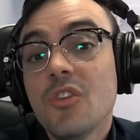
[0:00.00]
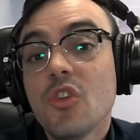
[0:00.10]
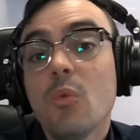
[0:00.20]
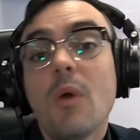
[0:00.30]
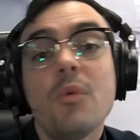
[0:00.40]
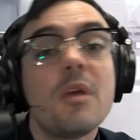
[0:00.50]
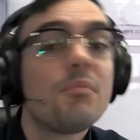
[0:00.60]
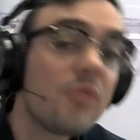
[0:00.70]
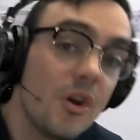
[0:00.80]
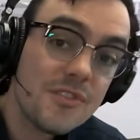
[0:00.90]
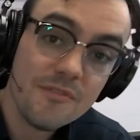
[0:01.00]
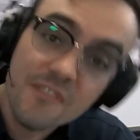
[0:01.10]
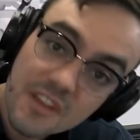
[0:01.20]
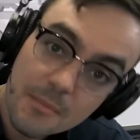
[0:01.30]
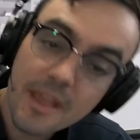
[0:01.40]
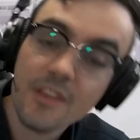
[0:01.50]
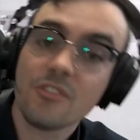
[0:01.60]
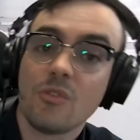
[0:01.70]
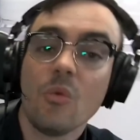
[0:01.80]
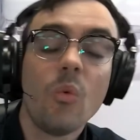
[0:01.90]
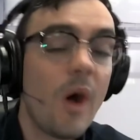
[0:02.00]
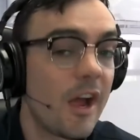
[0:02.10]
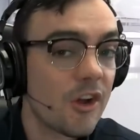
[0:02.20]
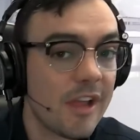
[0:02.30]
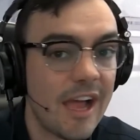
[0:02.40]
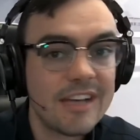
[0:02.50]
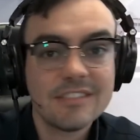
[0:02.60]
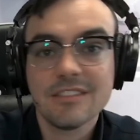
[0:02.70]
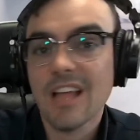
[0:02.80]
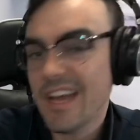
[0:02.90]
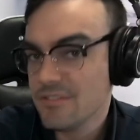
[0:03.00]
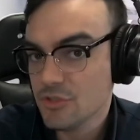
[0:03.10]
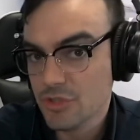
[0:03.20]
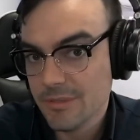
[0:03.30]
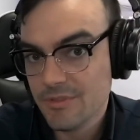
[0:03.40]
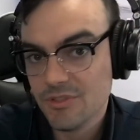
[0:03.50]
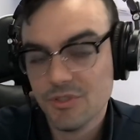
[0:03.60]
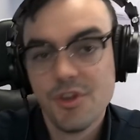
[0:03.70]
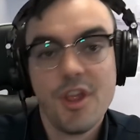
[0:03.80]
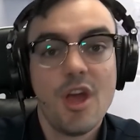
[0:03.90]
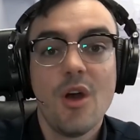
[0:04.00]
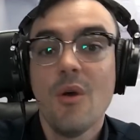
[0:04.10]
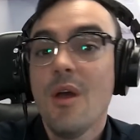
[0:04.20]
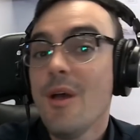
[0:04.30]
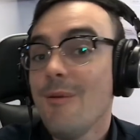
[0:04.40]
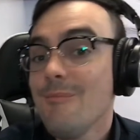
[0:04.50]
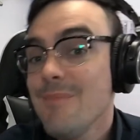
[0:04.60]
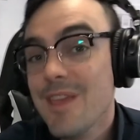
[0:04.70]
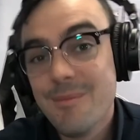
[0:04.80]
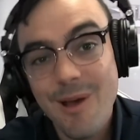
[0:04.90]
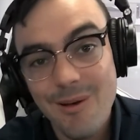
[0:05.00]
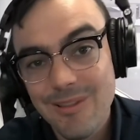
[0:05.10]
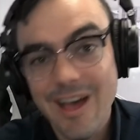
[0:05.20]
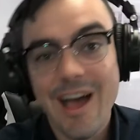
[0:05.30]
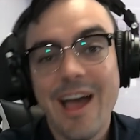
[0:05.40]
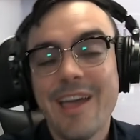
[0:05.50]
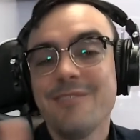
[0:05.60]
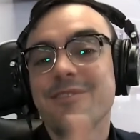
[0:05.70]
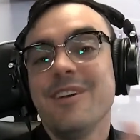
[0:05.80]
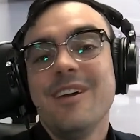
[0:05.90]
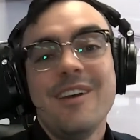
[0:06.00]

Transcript: So when we approach vMix, Wirecast, Live Stream Studio, Mimo Live,